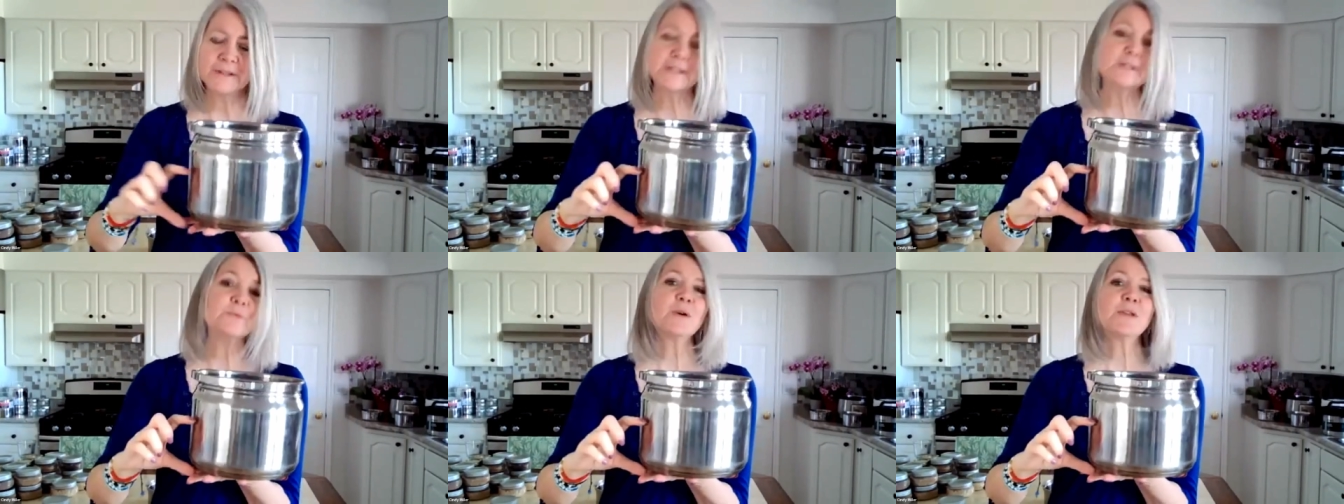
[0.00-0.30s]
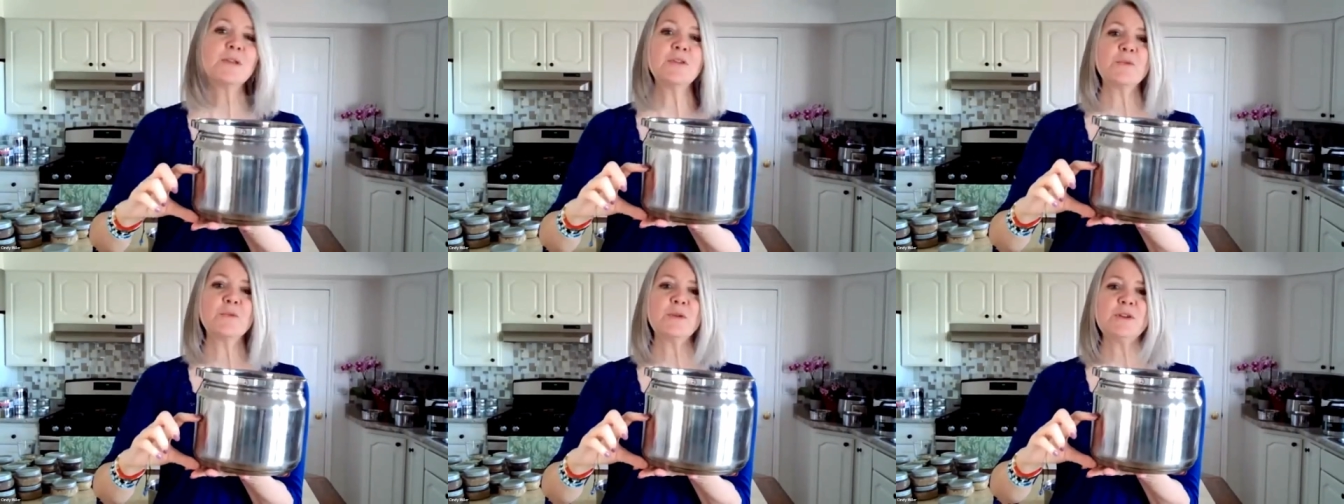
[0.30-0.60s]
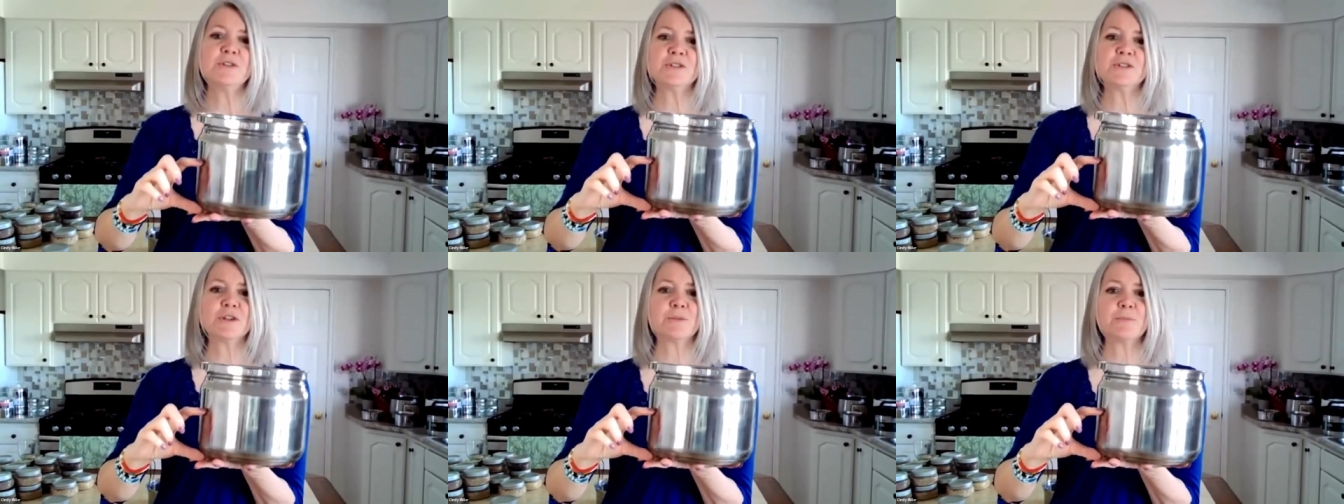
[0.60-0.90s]
It's one that we
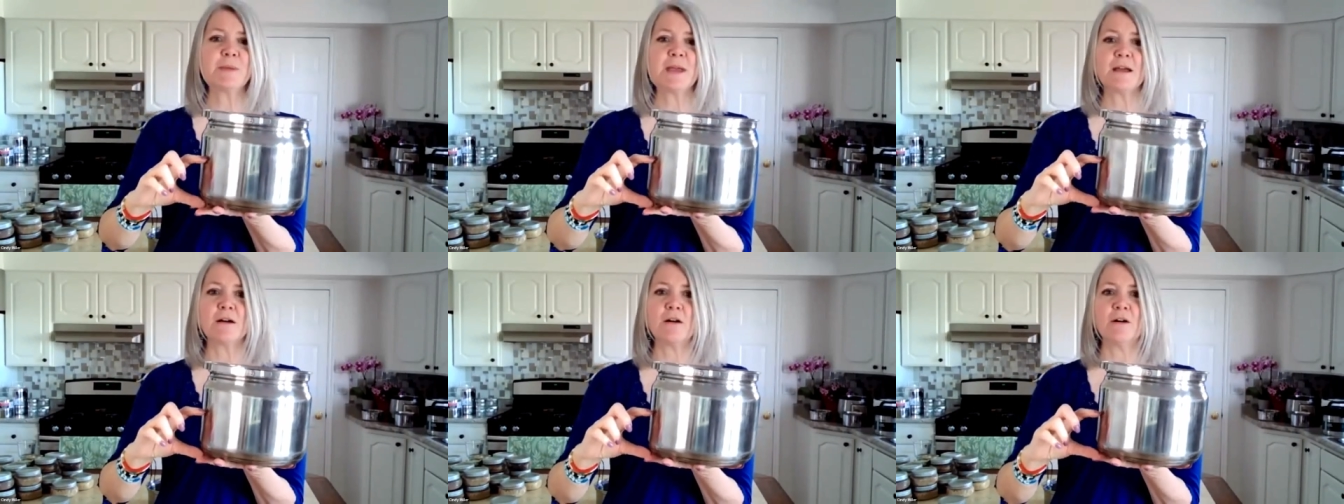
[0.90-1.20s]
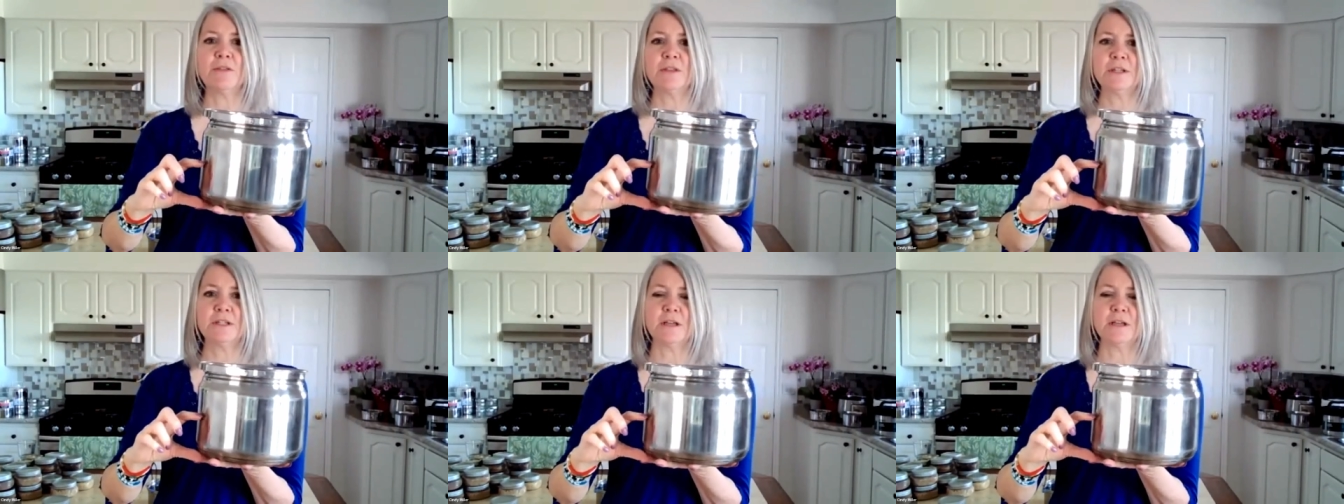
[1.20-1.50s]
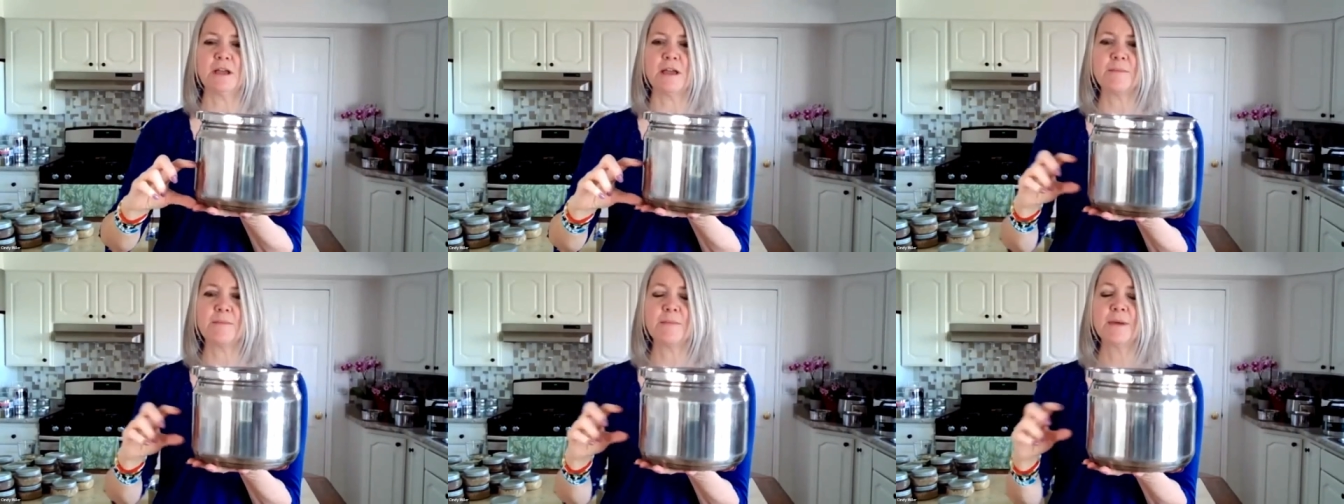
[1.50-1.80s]
used to make all the
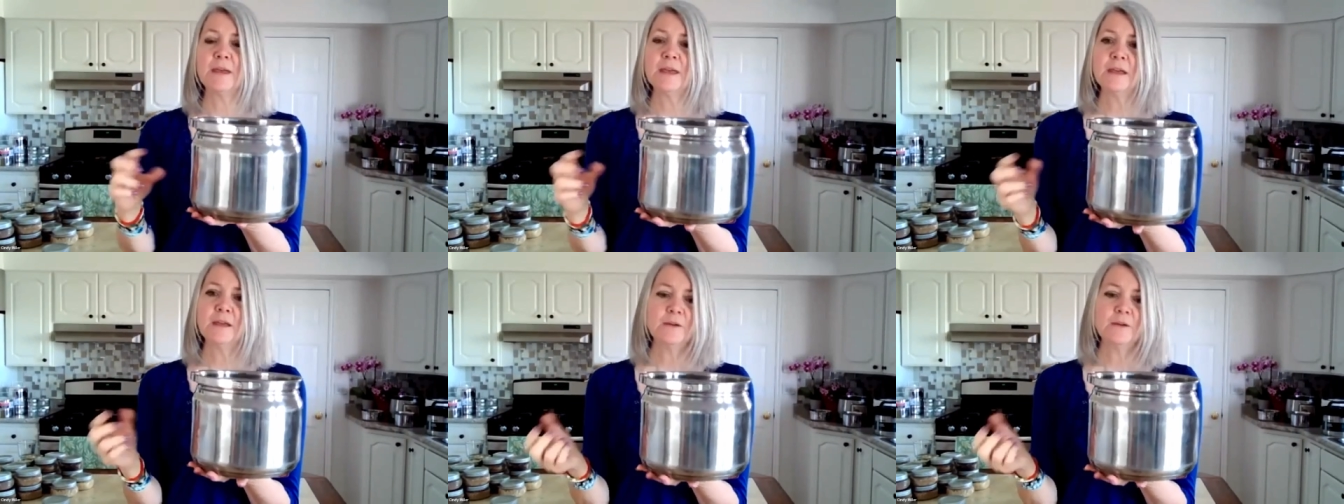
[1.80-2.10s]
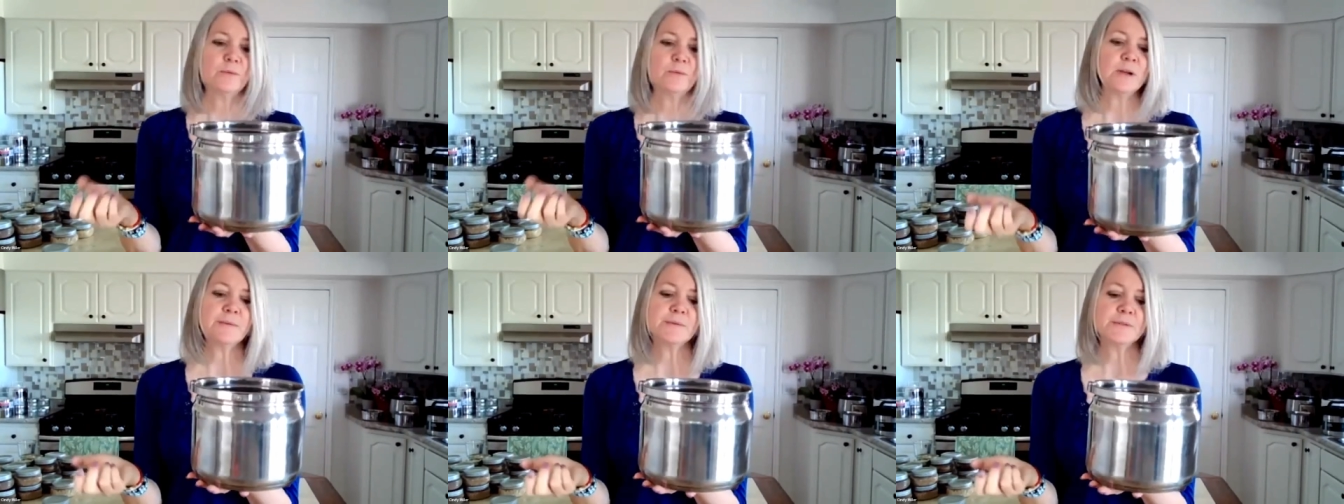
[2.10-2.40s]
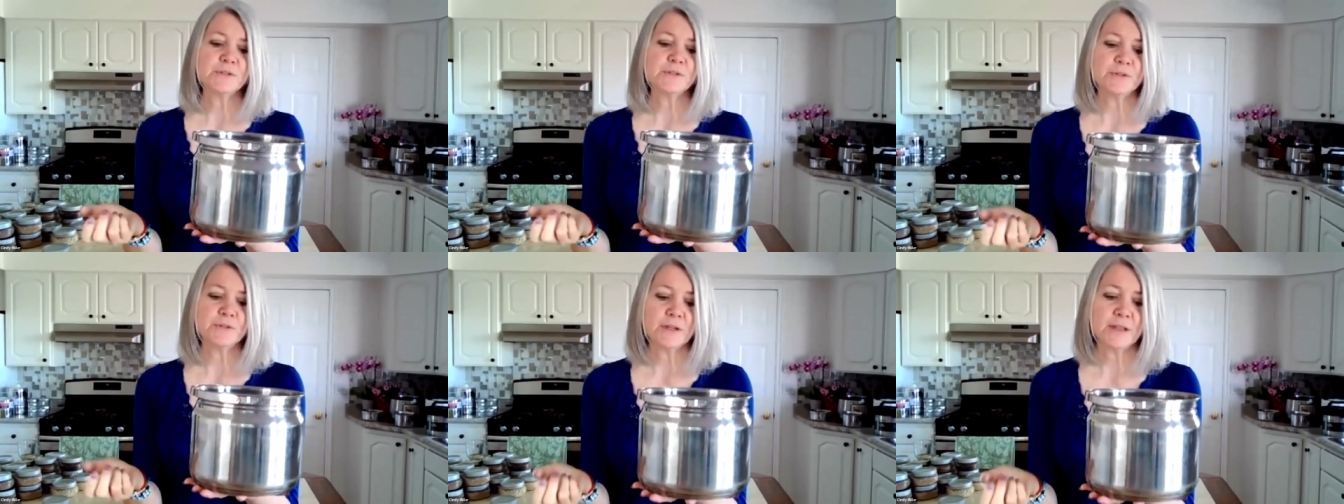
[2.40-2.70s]
time when I
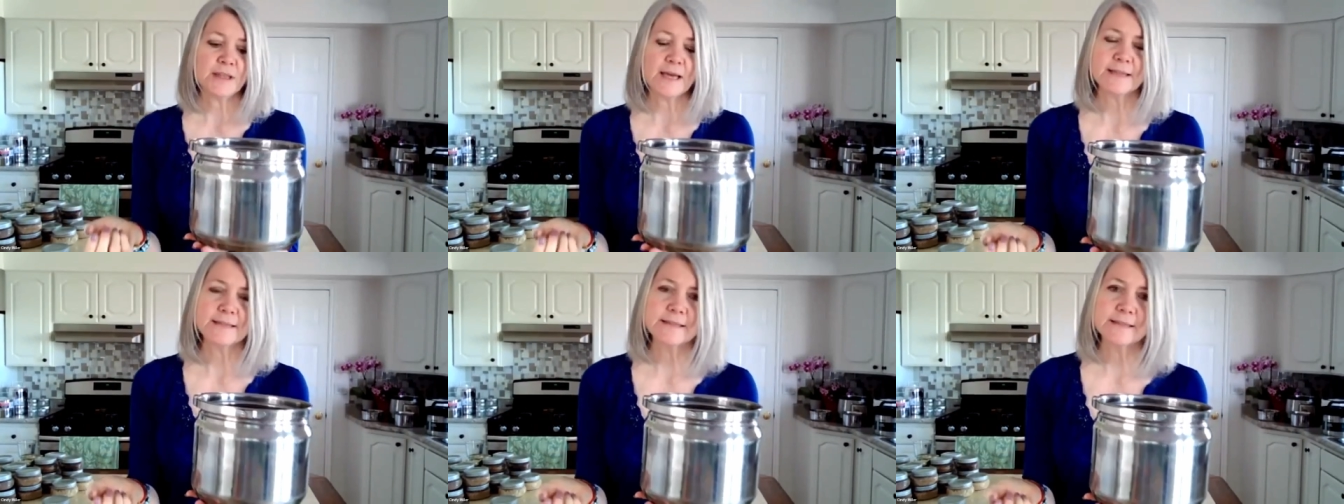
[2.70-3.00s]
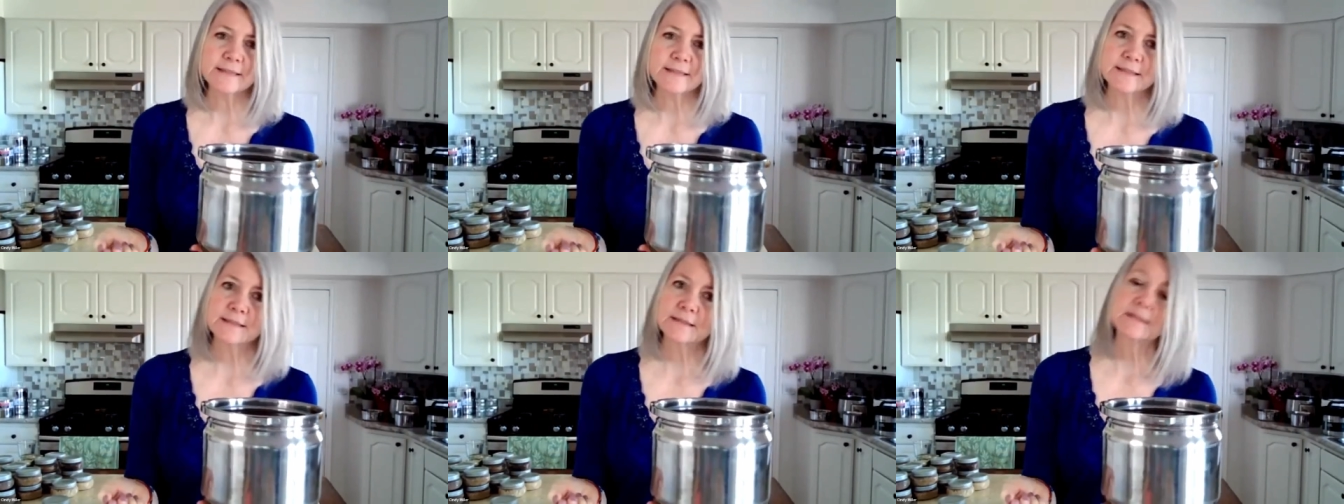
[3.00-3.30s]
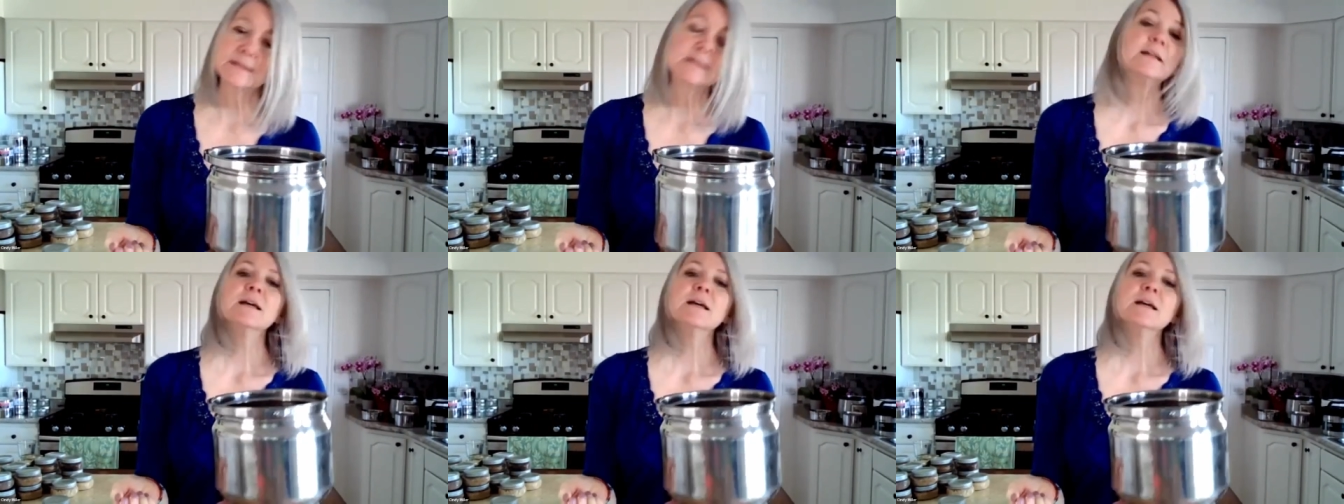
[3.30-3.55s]
was doing classes.